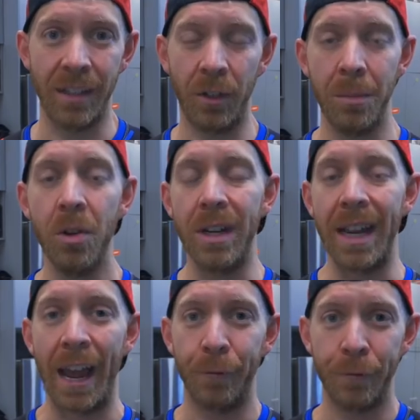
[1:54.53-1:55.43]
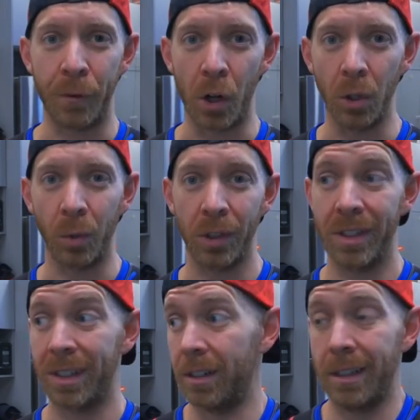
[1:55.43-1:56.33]
of community, have
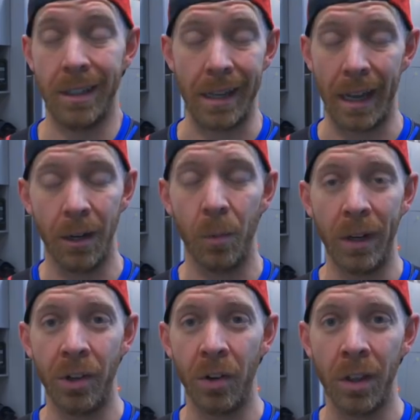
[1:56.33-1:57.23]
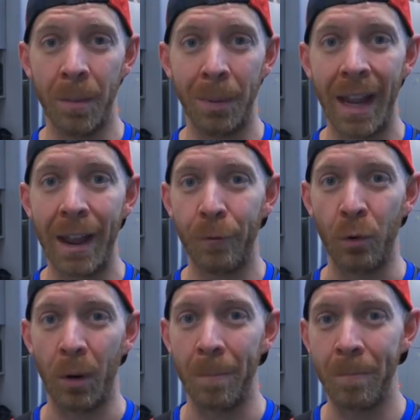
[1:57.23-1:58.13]
followers that are excited when you're on the platform.